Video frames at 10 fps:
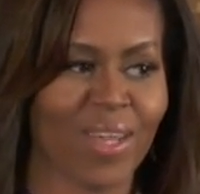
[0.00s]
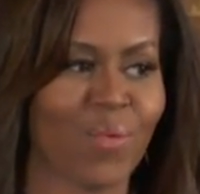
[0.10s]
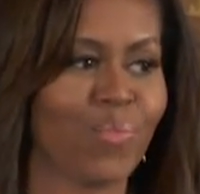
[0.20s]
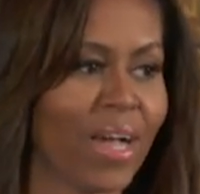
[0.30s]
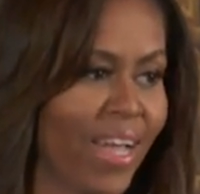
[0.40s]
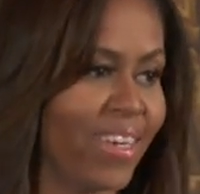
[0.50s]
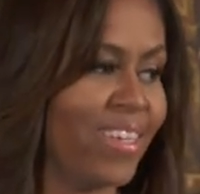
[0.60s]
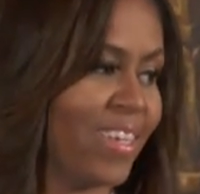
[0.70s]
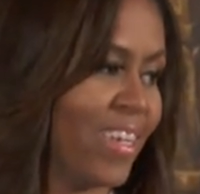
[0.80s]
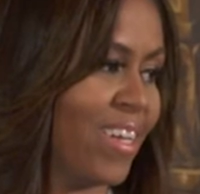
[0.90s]
but
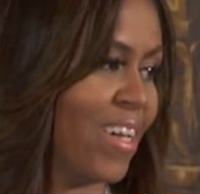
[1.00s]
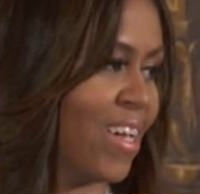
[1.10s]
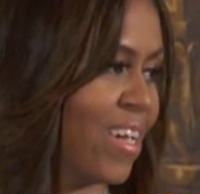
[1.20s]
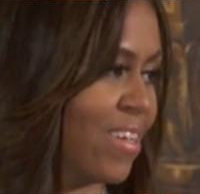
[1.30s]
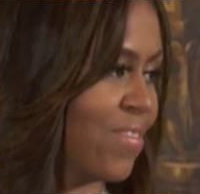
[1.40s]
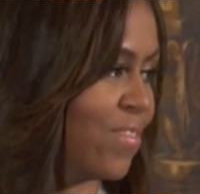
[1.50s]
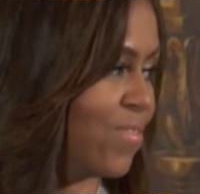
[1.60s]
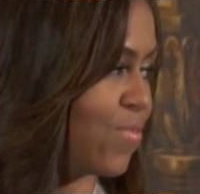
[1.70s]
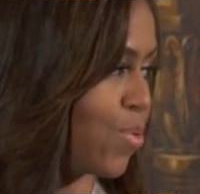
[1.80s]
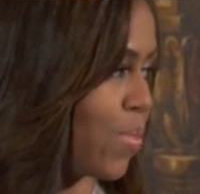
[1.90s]
uh,
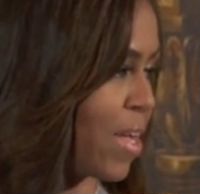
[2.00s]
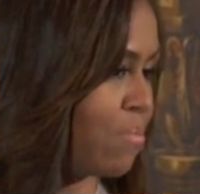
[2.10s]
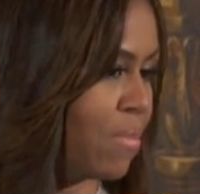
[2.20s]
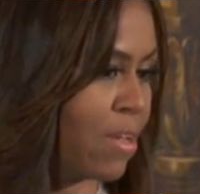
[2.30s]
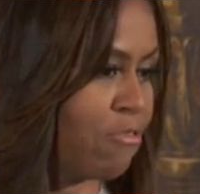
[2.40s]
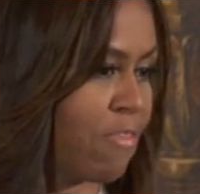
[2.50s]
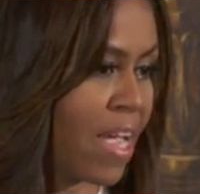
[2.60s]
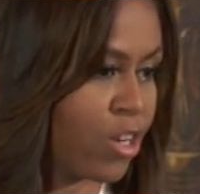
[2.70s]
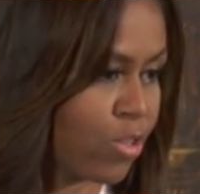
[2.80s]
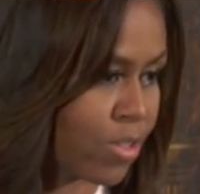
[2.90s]
for my, my
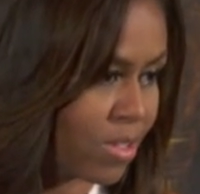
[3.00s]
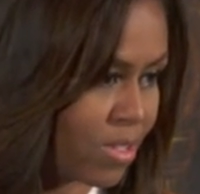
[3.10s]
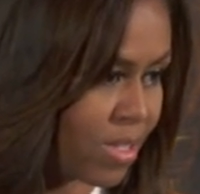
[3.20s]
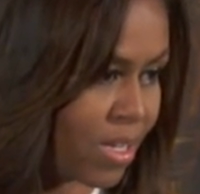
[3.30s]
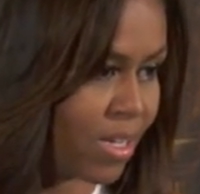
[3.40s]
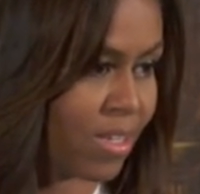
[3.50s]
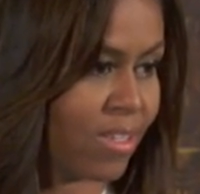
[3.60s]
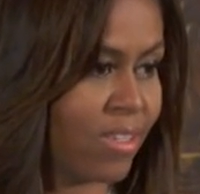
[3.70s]
final uh,